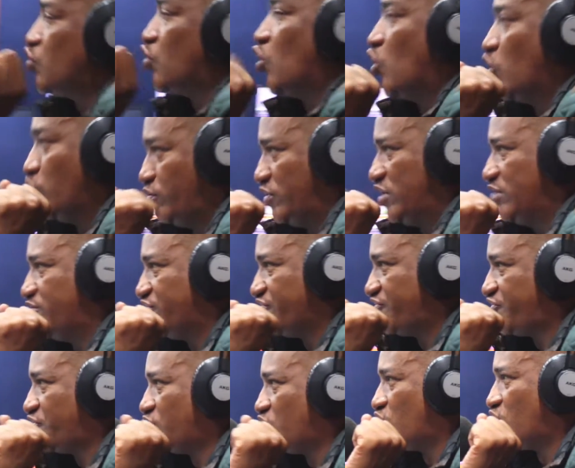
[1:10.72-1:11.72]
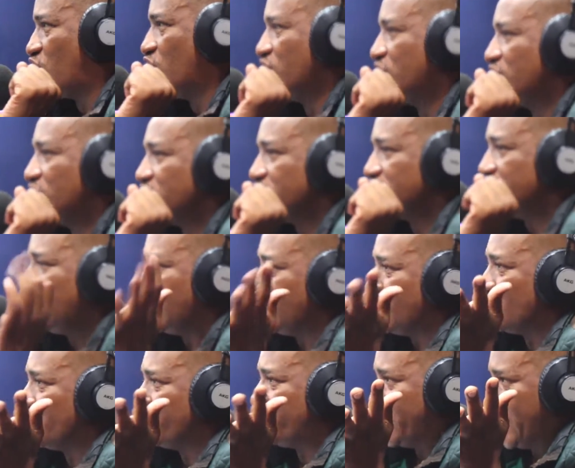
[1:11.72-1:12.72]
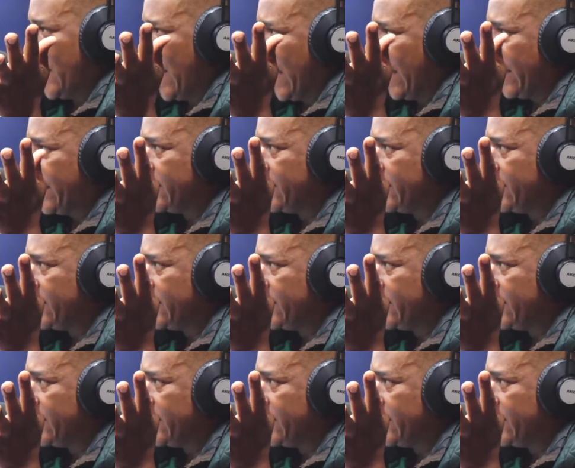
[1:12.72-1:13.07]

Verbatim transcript: to warn me before they go vernac.